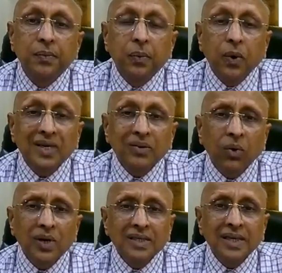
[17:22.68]
What
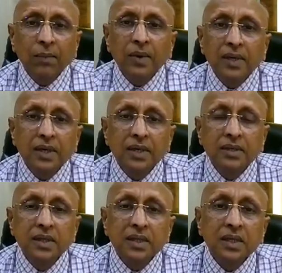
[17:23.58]
has happened? It is
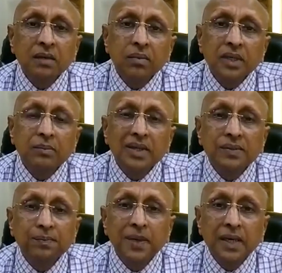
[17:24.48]
nothing but the
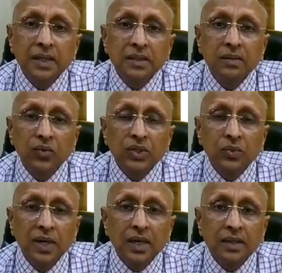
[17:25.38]
mesmerism which
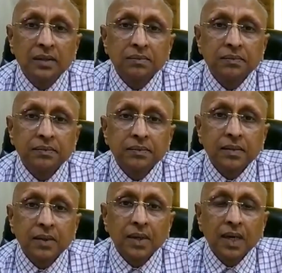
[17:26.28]
worked.
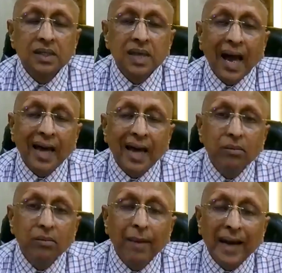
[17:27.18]
It is the
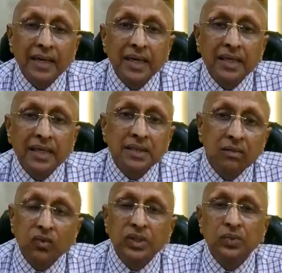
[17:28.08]
animal
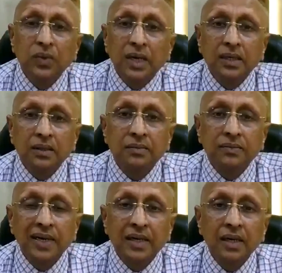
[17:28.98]
magnetism which worked,
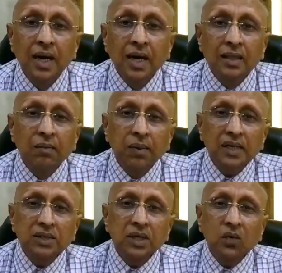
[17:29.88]
where the
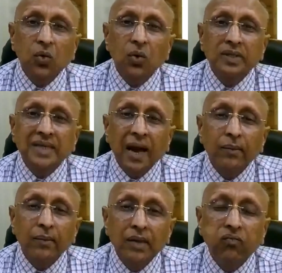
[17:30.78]
person who was
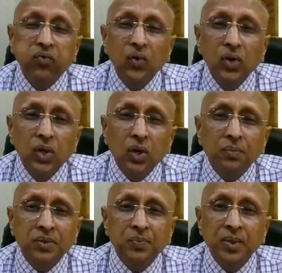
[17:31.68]
having full
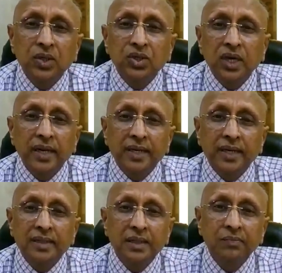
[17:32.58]
of spiritual
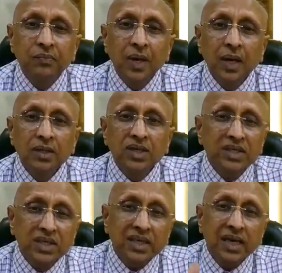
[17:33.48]
energy
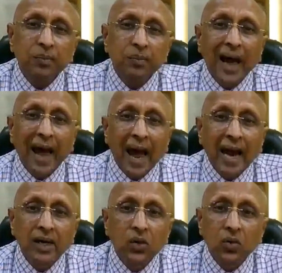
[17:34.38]
just kept a
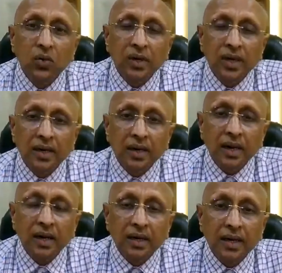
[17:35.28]
hand over
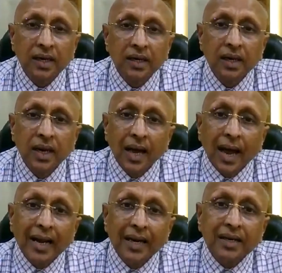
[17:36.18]
her head
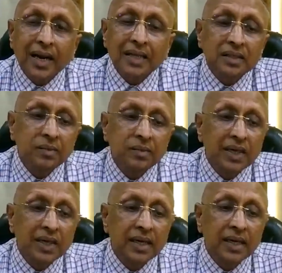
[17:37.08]
and
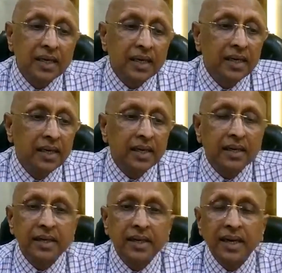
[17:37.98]
transmitted
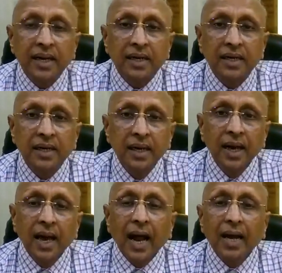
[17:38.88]
it directly
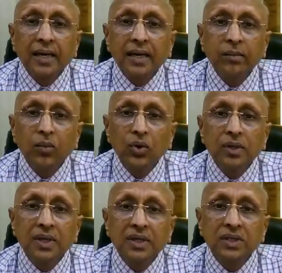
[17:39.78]
and
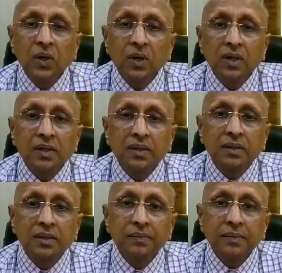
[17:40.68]
removed the disorder.
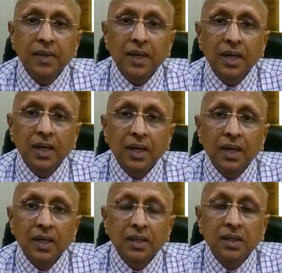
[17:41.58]

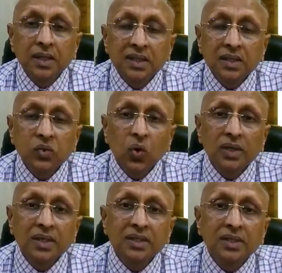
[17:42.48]
This is
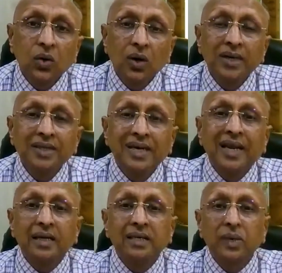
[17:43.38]
what is called as an
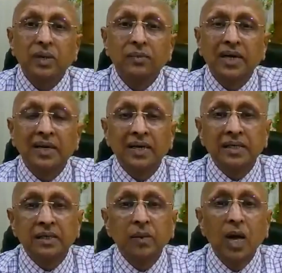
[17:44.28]
animal
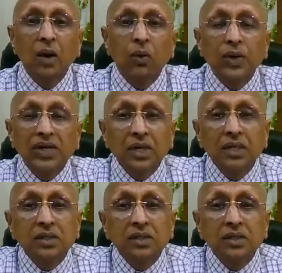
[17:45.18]
magnetism, which